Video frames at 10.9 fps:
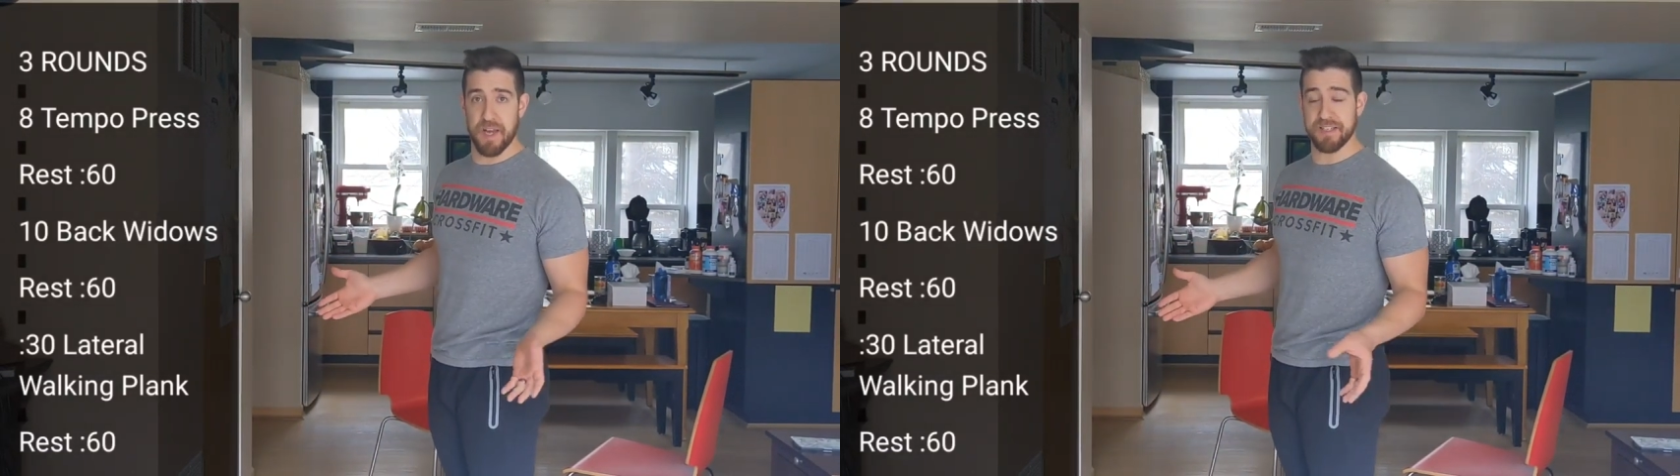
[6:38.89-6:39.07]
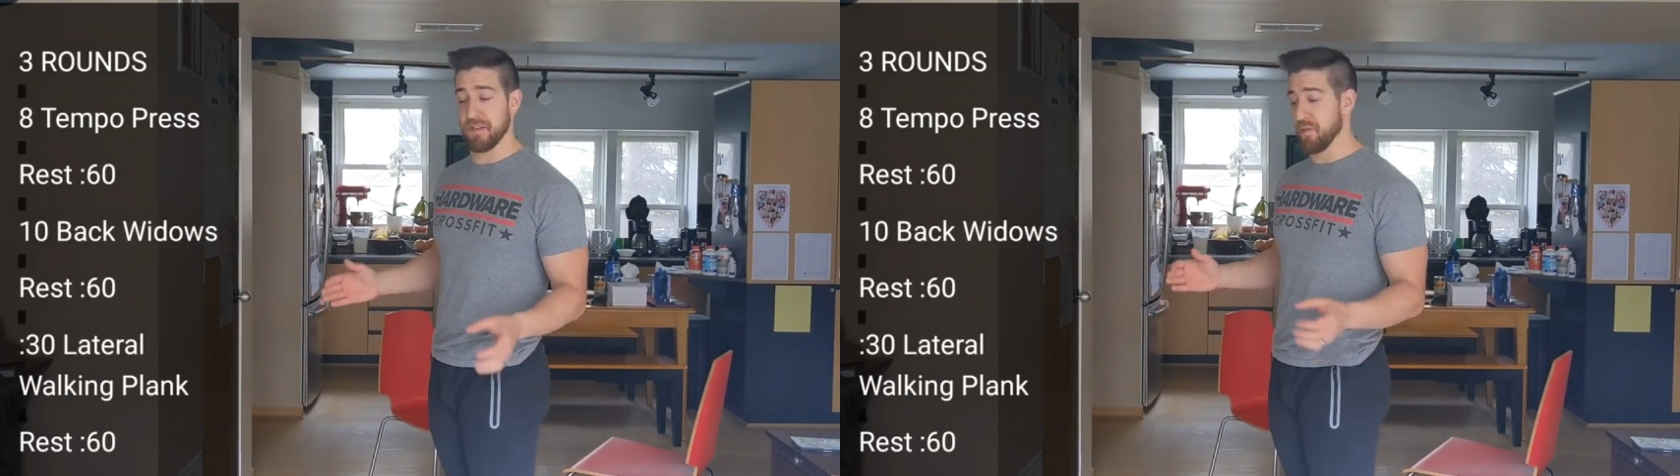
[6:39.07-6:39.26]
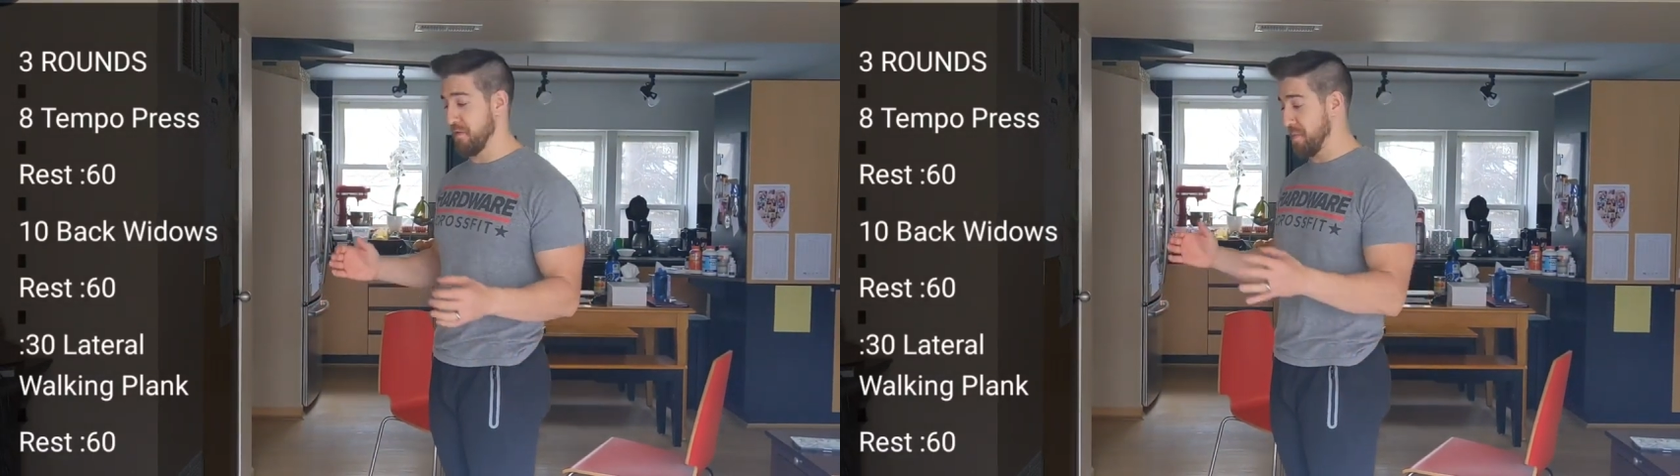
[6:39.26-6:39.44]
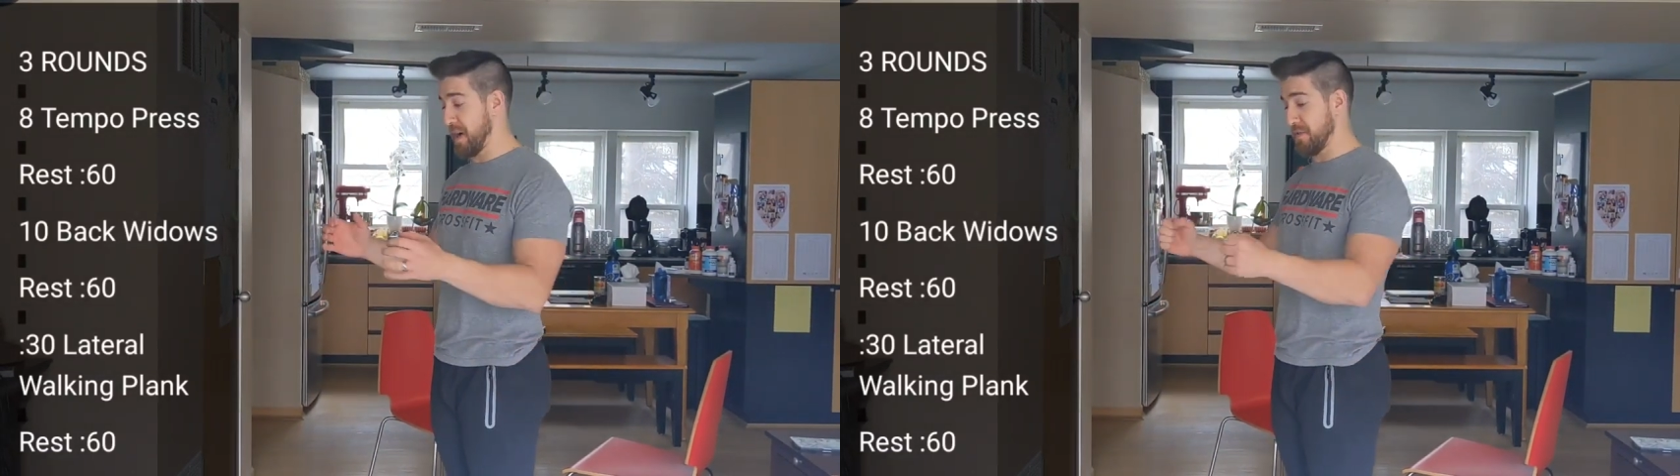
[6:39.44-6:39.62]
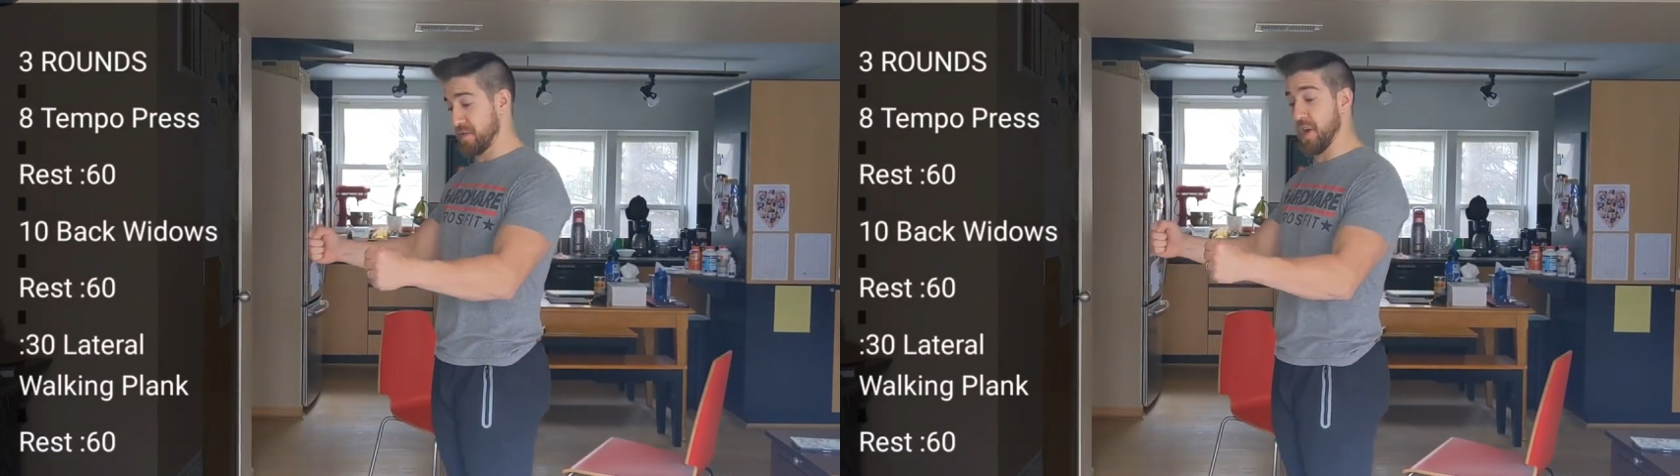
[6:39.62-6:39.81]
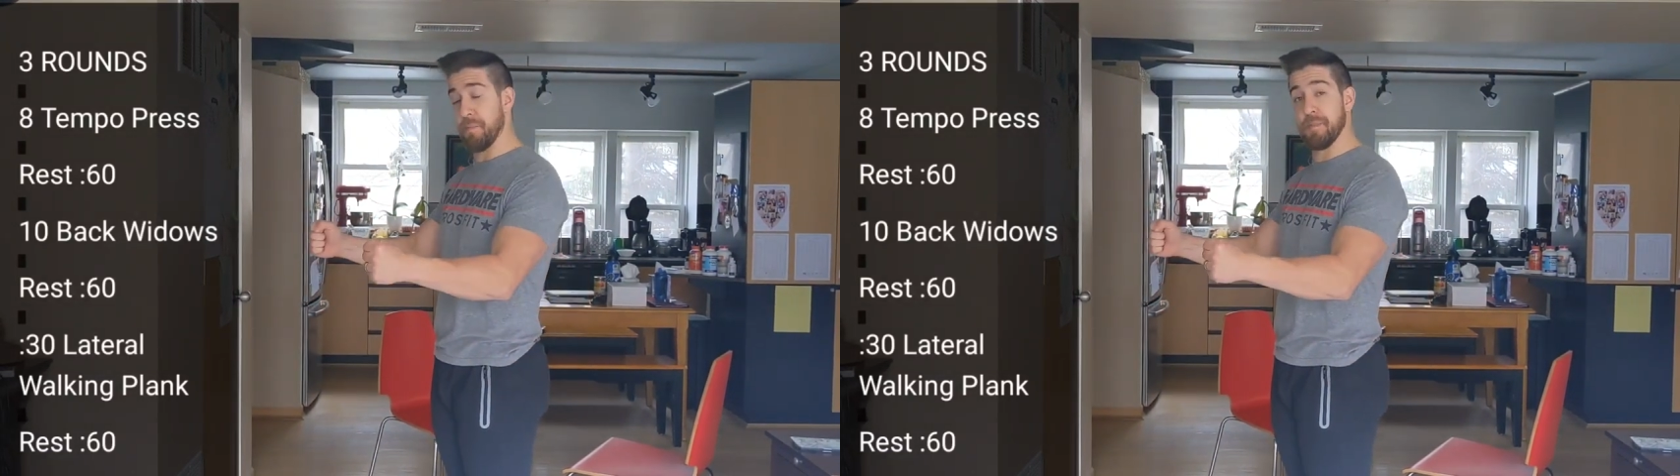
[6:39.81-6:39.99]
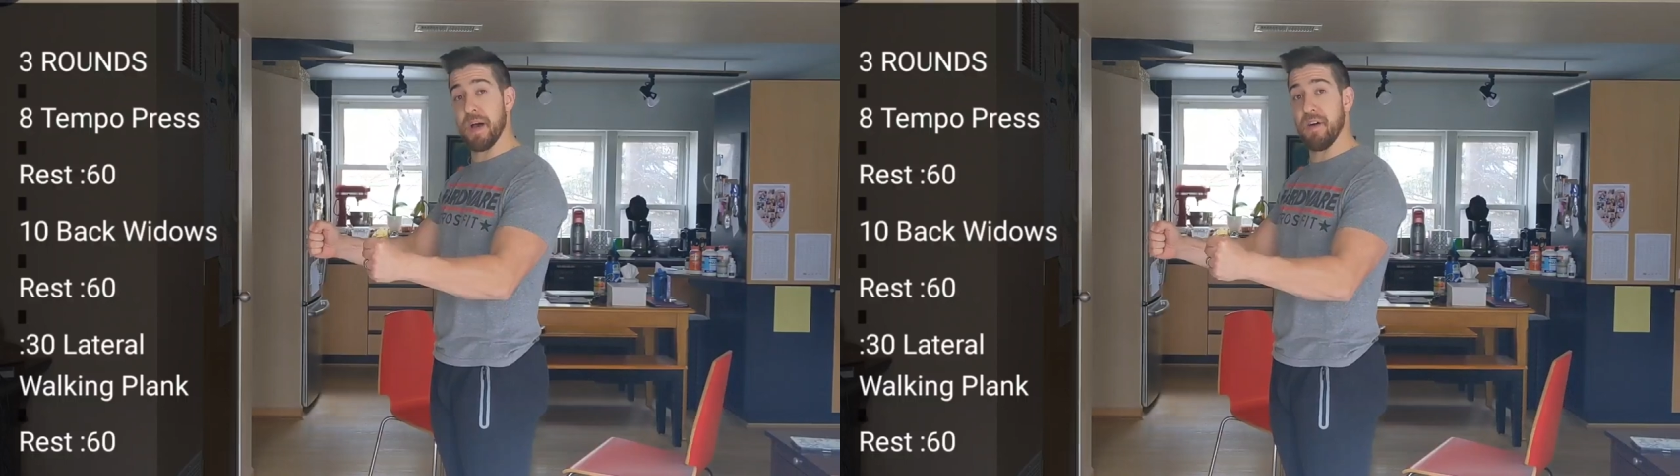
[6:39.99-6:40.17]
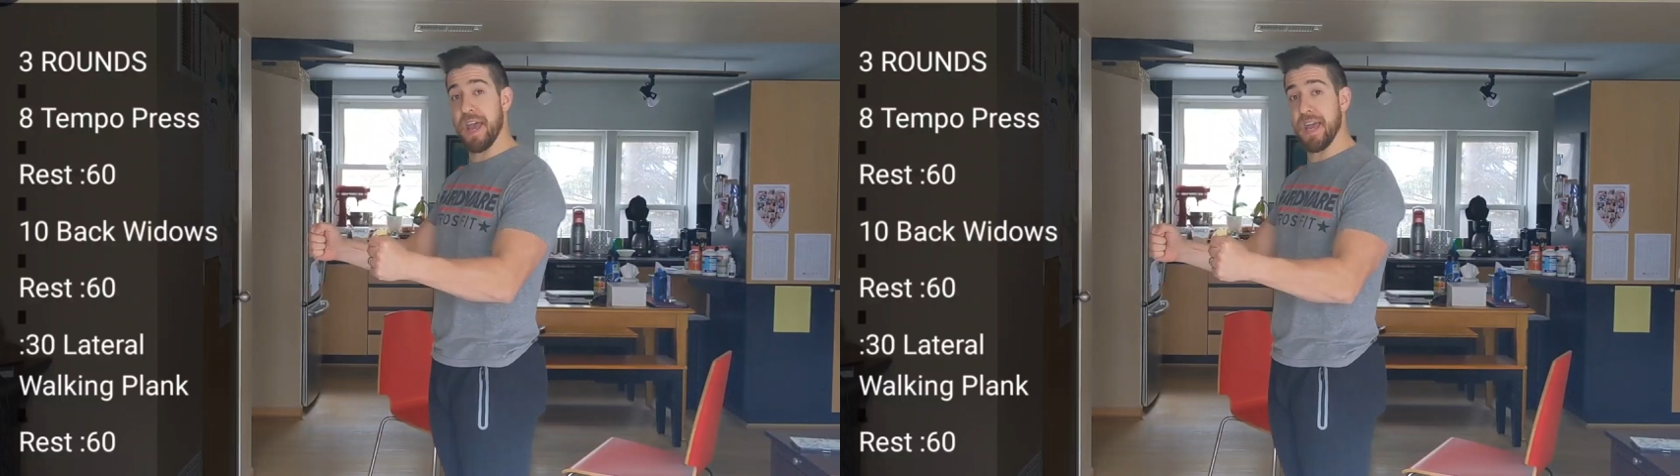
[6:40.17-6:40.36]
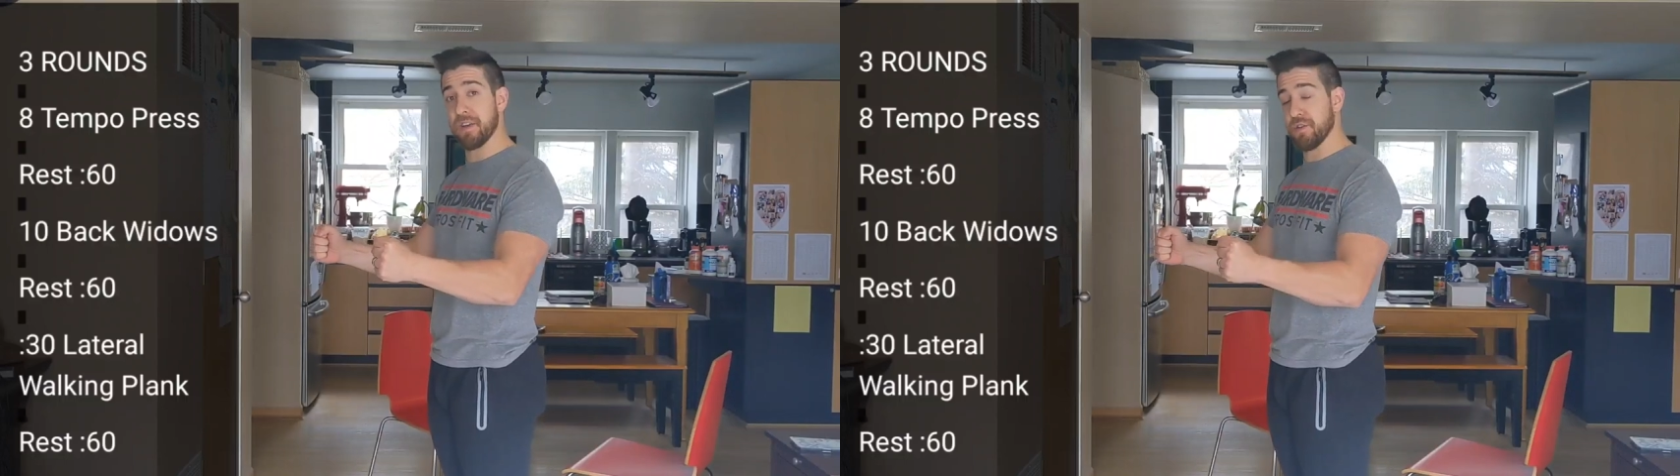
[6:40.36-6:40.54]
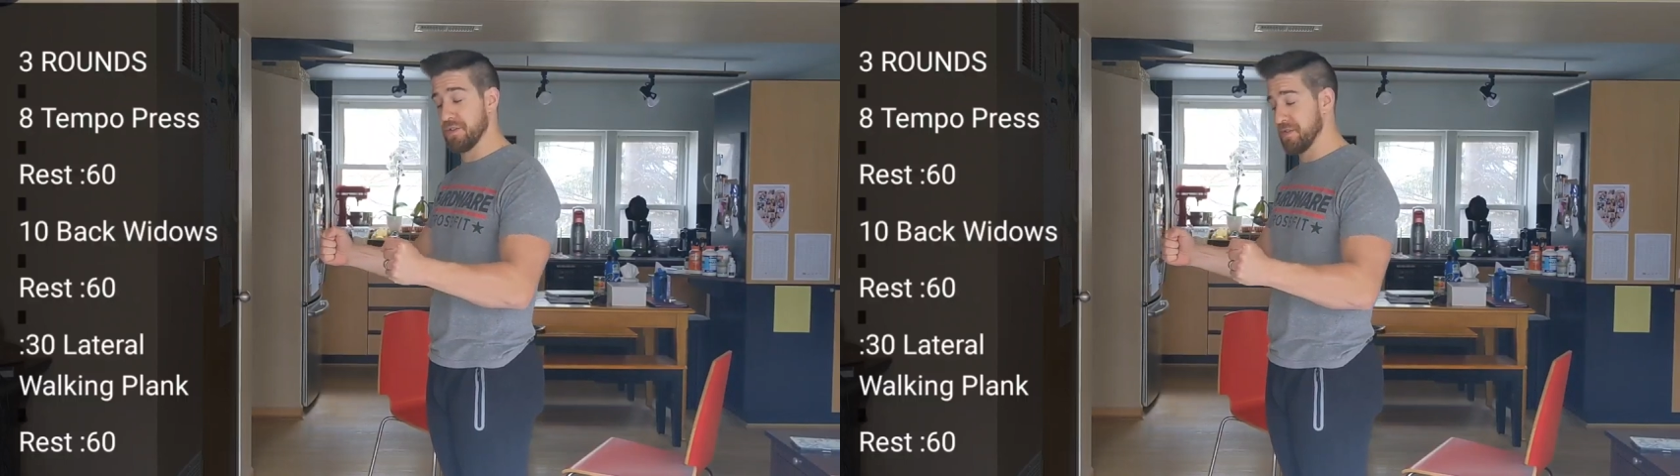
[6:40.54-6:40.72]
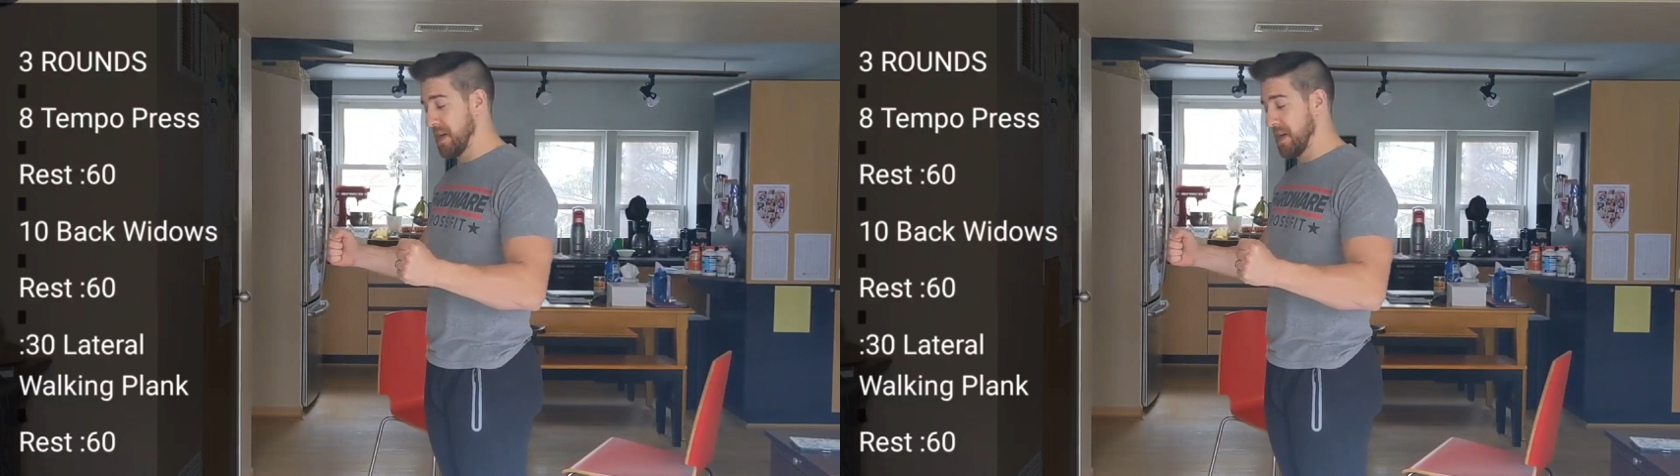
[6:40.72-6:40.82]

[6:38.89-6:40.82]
If you have a pair of dumbbell handles,